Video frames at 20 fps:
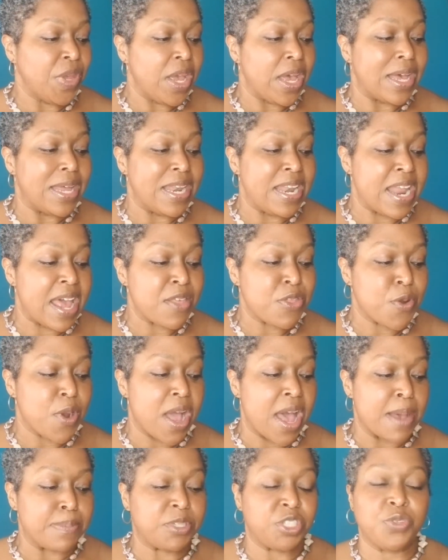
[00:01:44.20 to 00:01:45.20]
Another
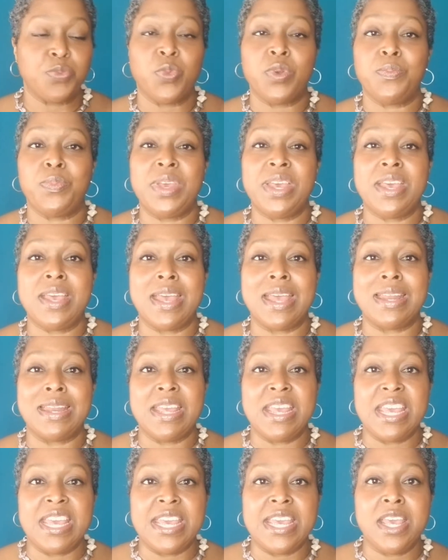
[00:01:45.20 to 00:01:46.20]
option would be an
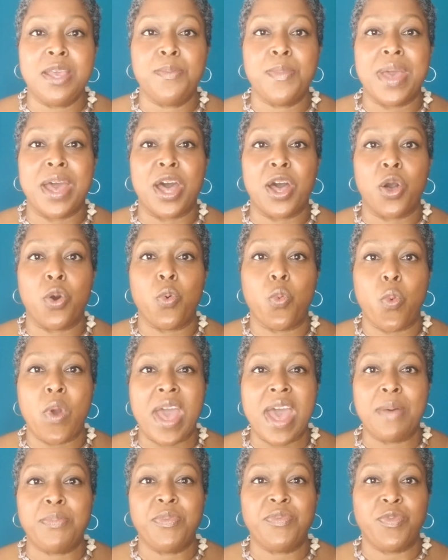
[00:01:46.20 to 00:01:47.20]
email
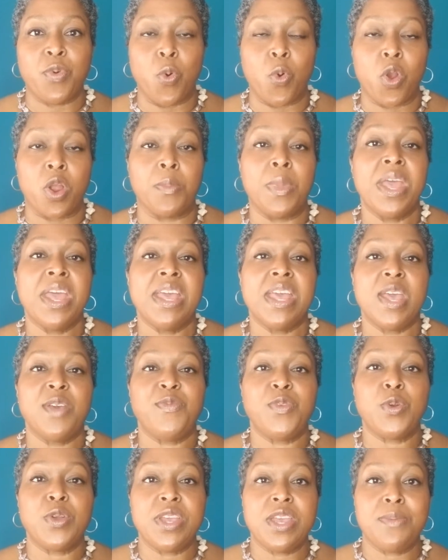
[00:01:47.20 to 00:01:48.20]
web form. If
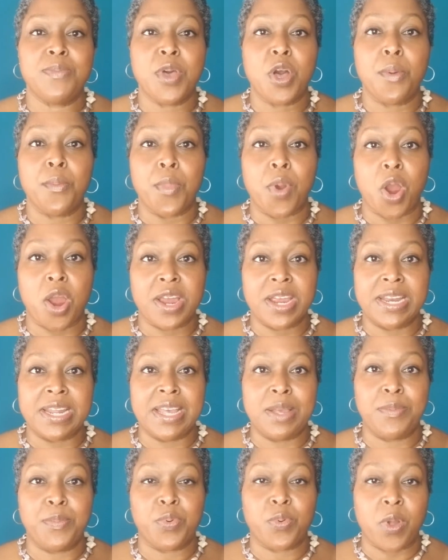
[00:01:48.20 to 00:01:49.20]
your email
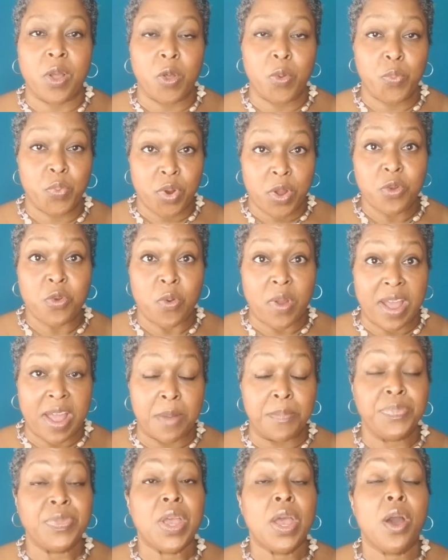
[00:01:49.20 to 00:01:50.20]
marketing
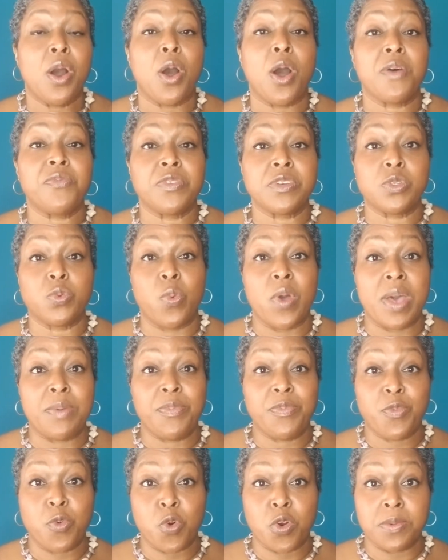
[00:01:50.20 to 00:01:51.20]
program offers
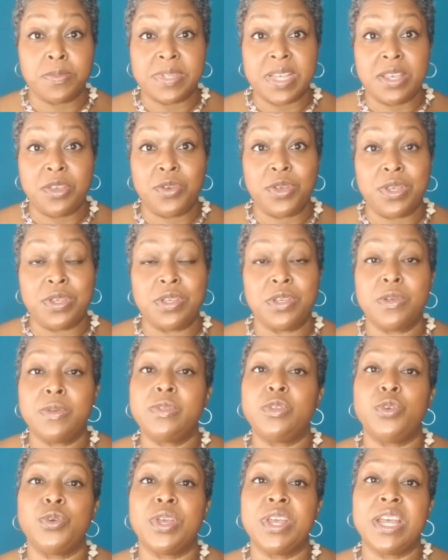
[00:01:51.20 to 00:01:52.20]
web forms that you can
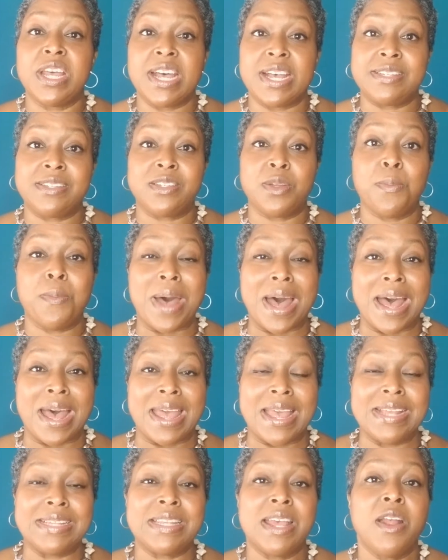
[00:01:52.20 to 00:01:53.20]
use, you can
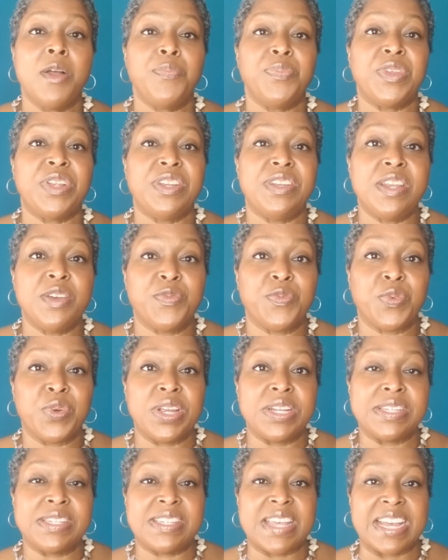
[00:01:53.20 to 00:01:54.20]
customize the
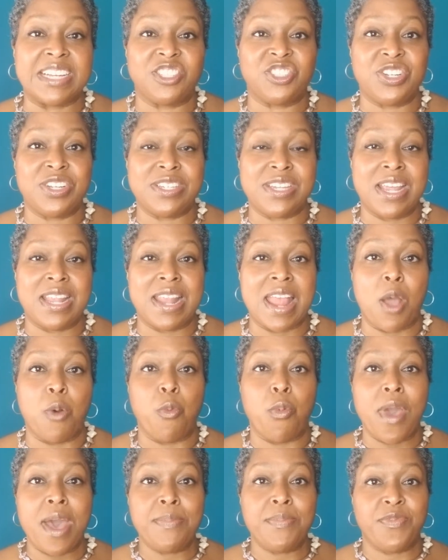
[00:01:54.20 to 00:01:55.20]
different sections in that
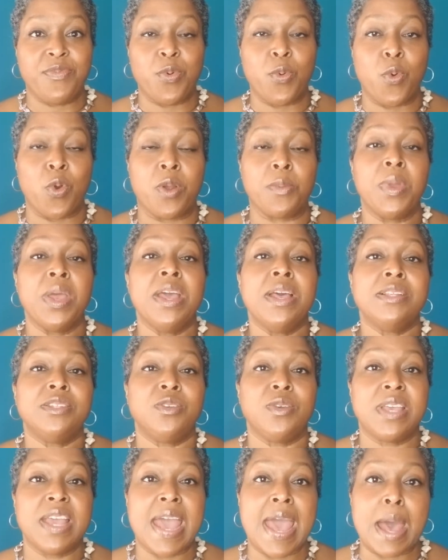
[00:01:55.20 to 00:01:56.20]
web form
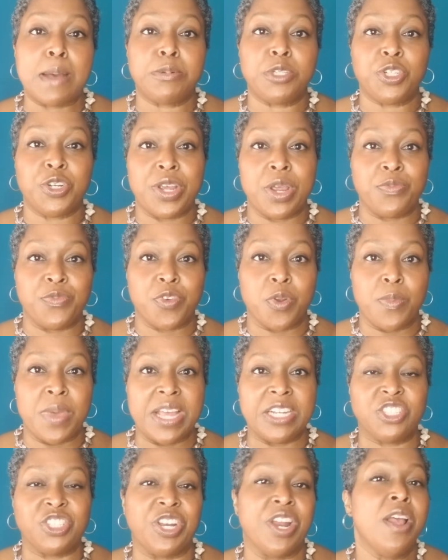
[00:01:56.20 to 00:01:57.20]
to capture
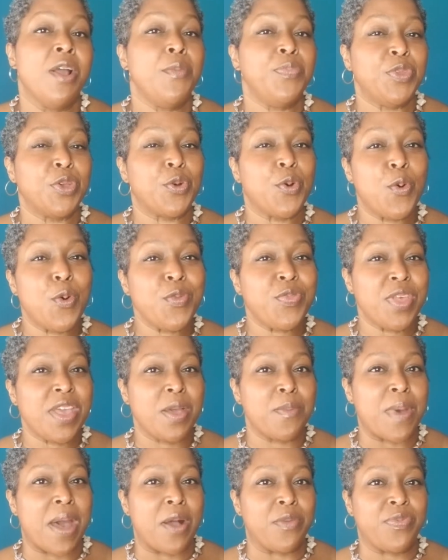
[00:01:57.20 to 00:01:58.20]
information. The cool thing
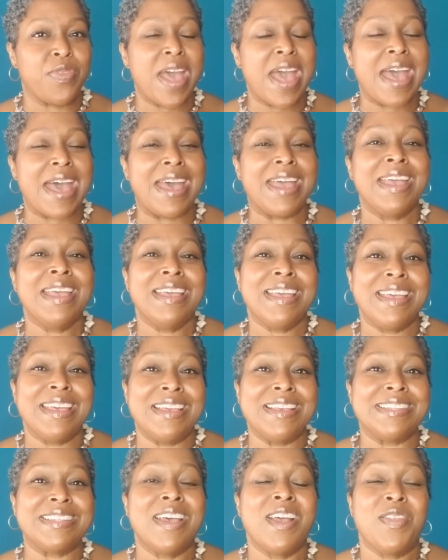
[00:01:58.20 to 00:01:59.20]
about that
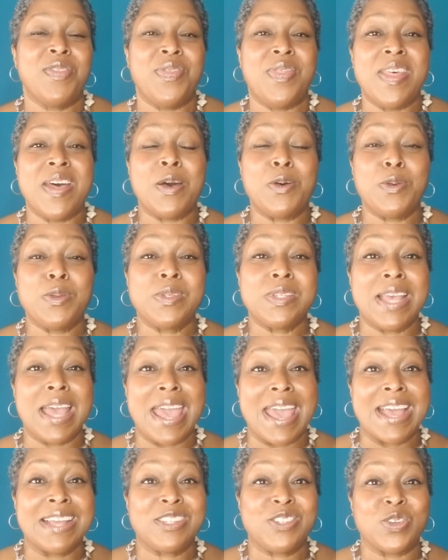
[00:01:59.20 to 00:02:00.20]
is those
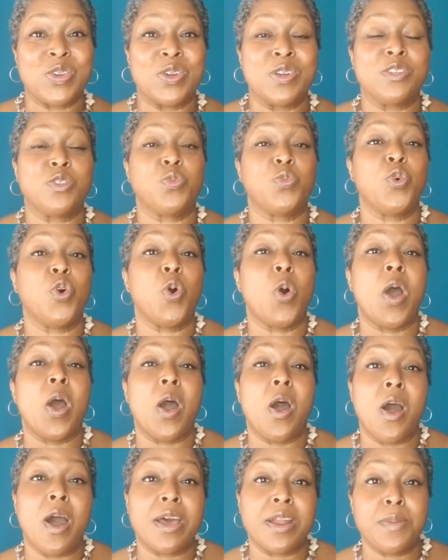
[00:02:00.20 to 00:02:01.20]
answers will
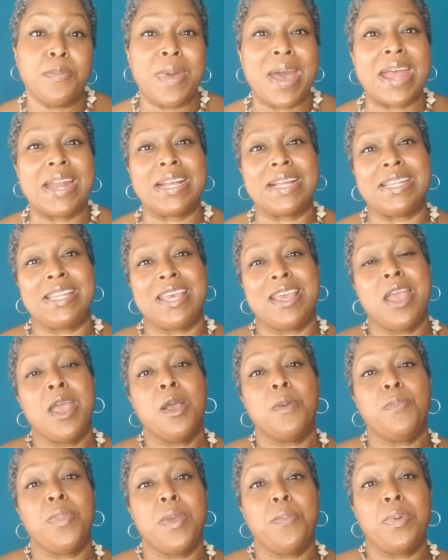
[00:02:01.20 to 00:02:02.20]
automatically
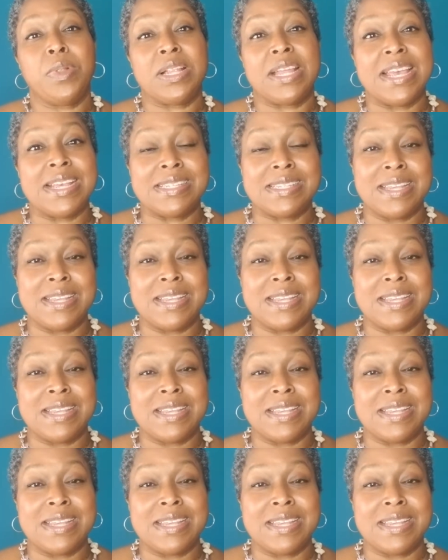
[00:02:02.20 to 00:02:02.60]
be placed